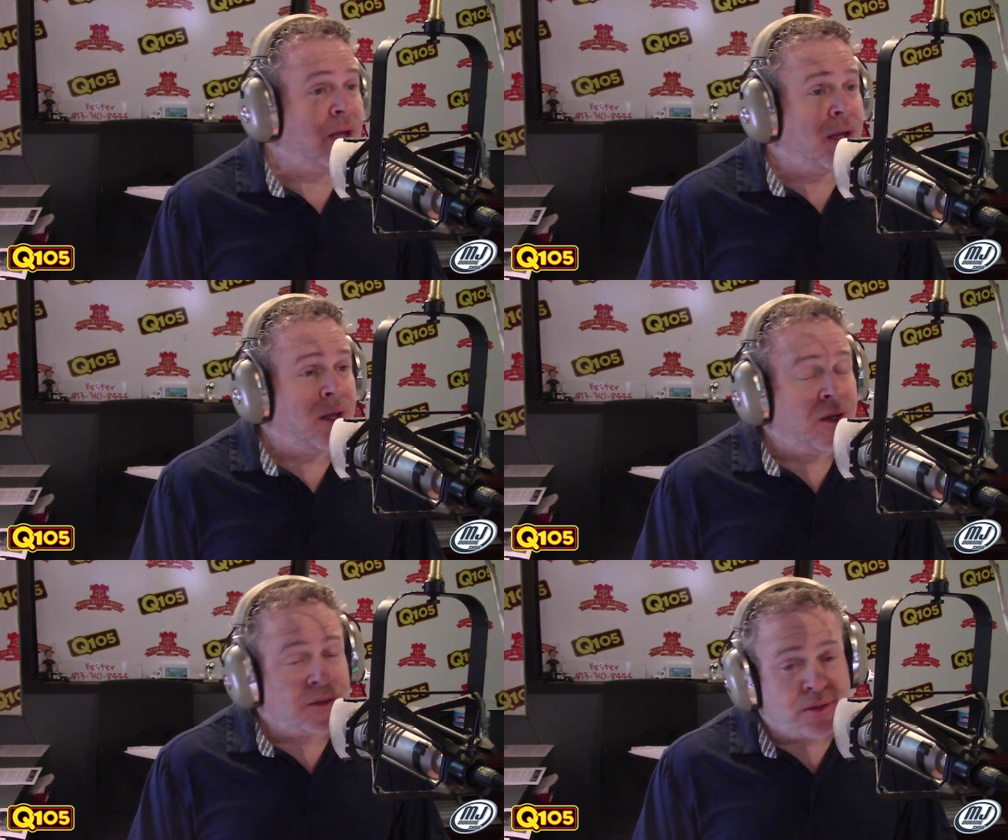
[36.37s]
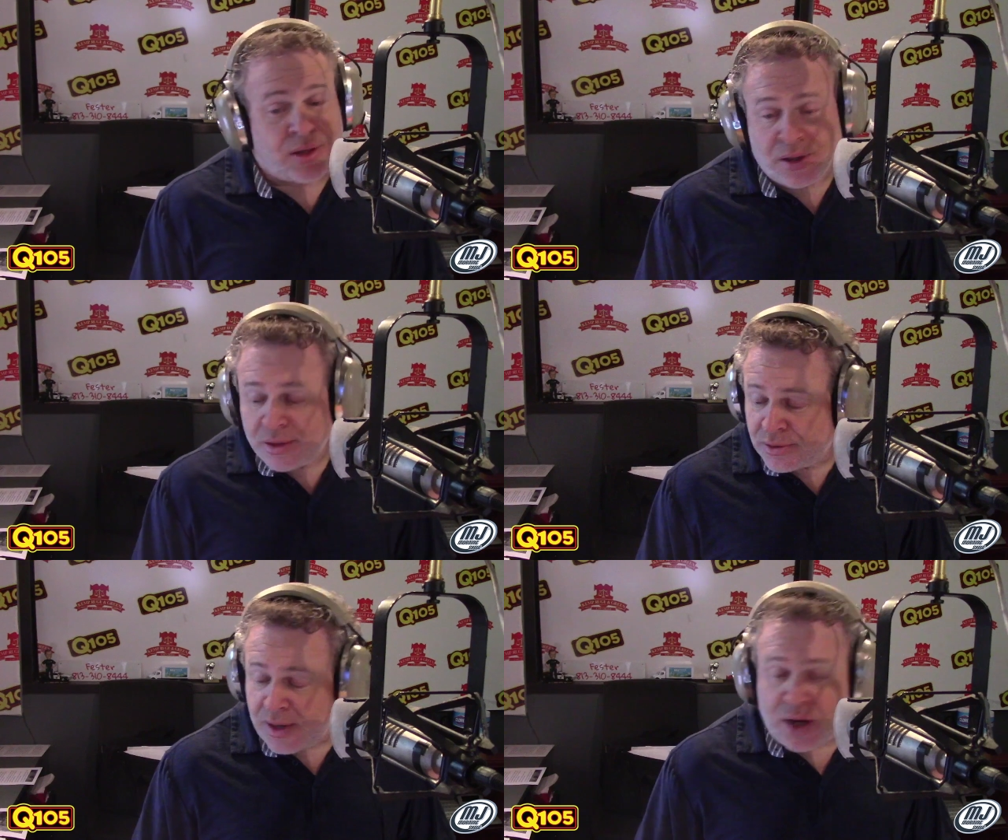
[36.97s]
I've been there.
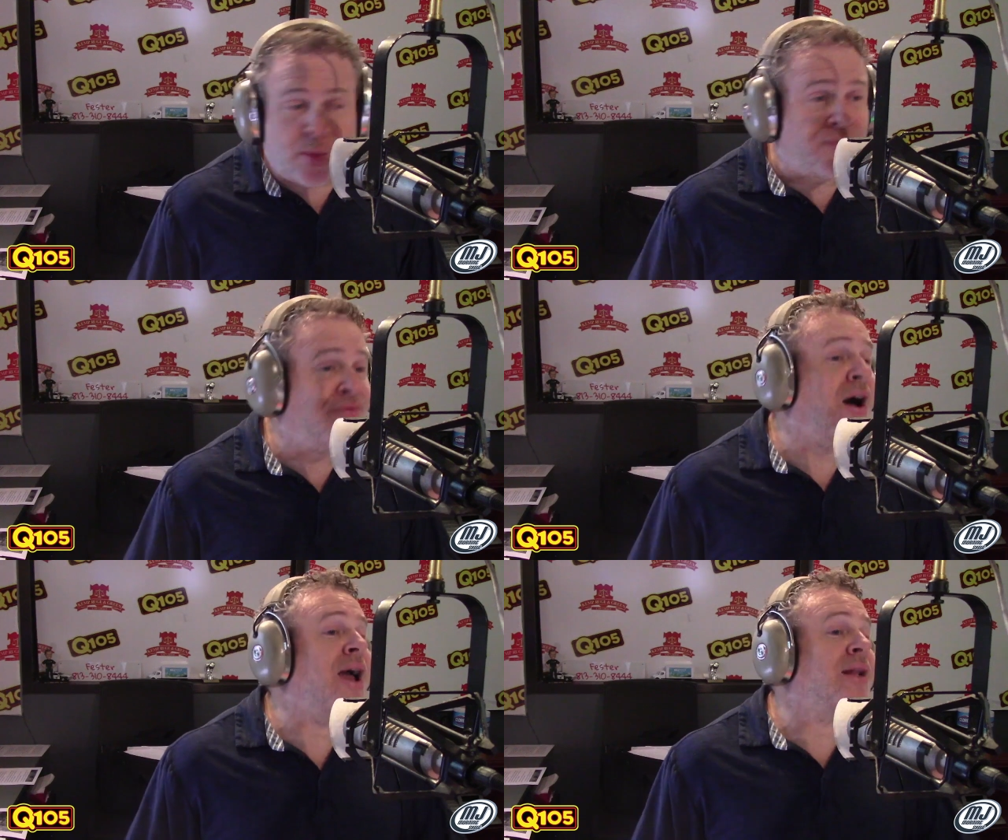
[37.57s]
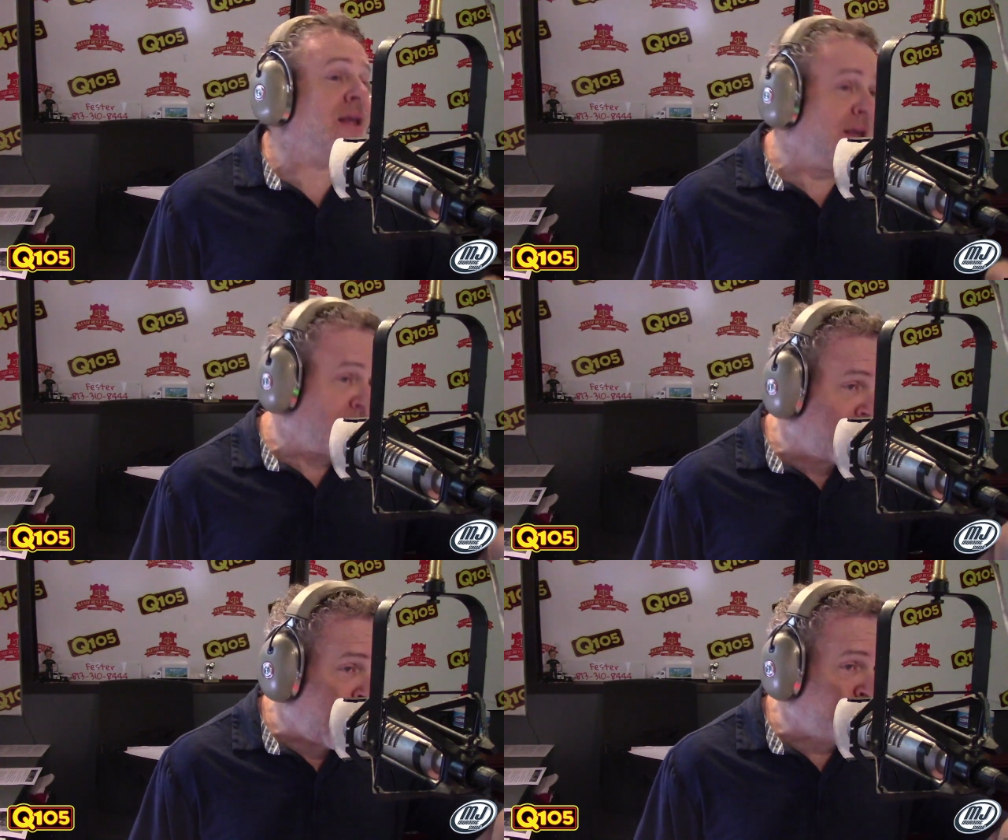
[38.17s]
So anyway, finally, the
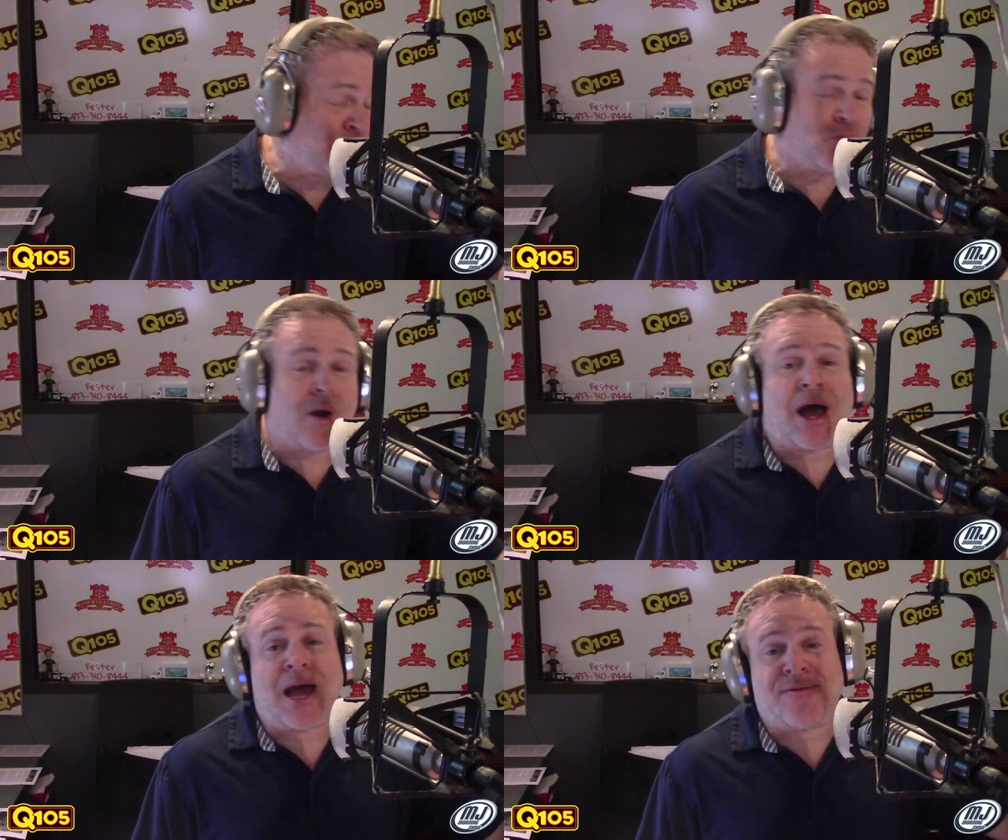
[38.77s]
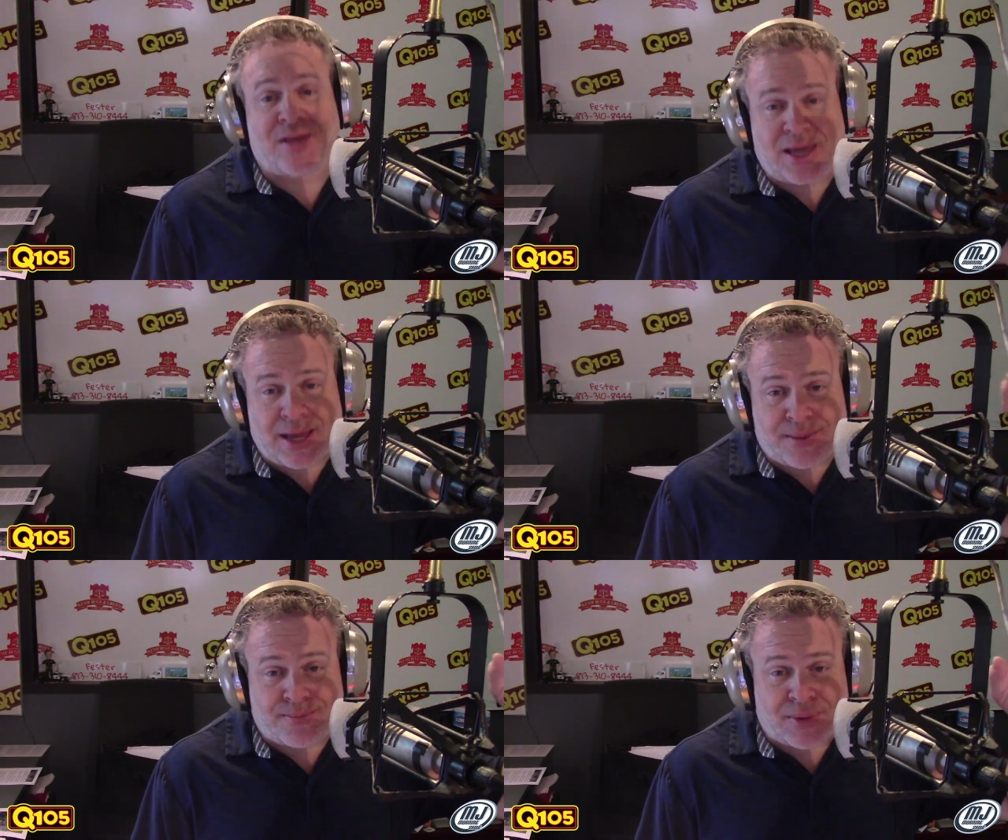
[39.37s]
cops arrive.
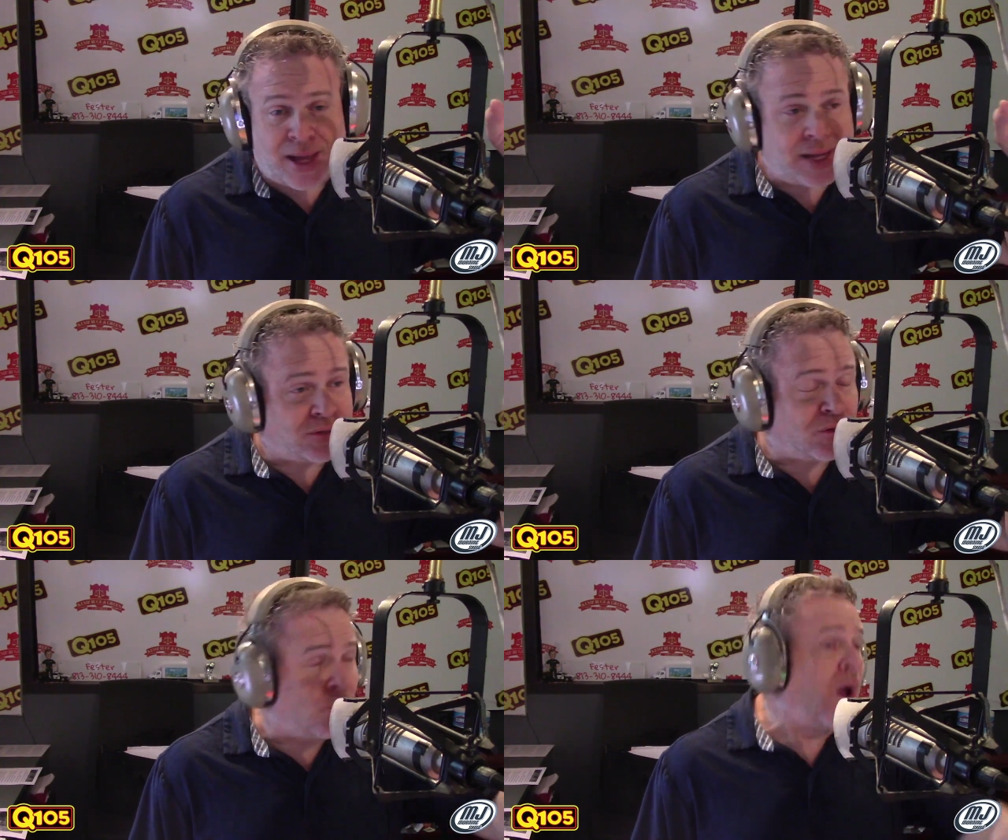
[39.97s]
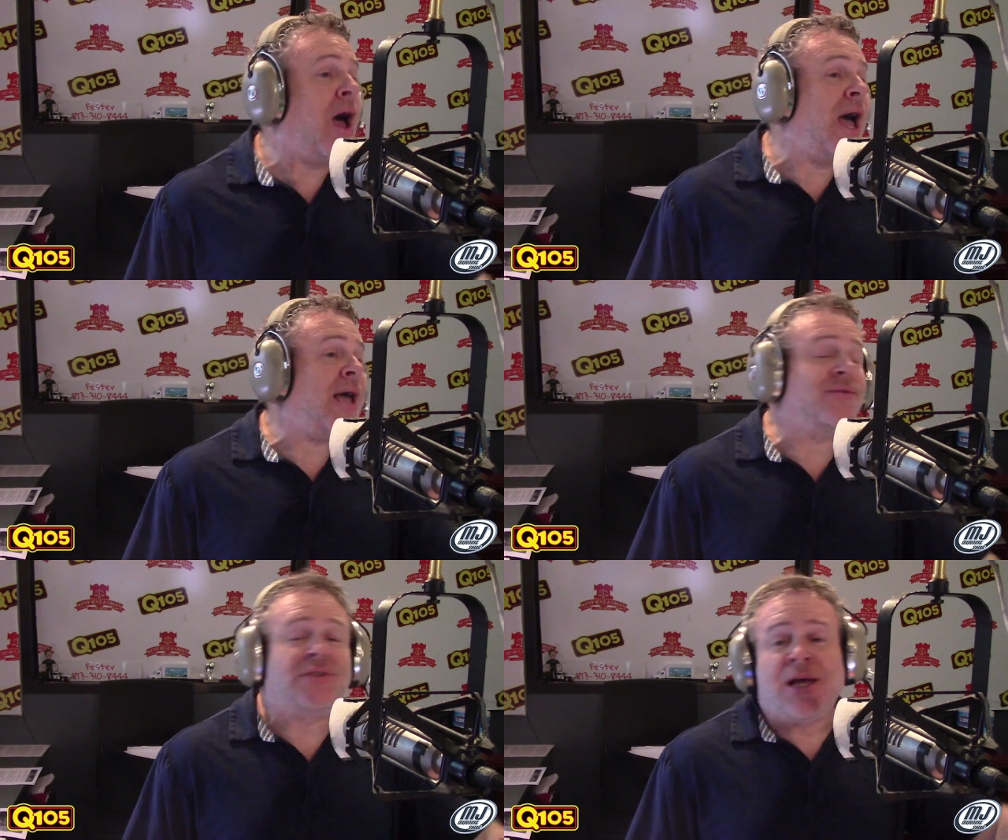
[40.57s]
EMS
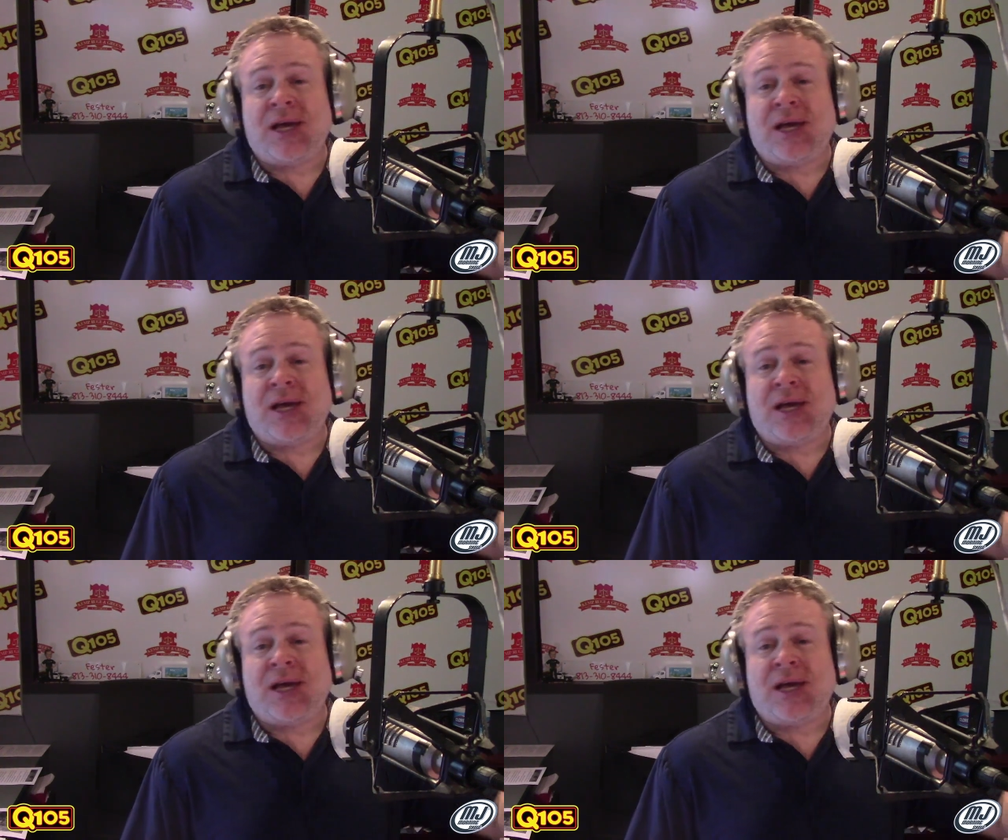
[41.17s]
arrives.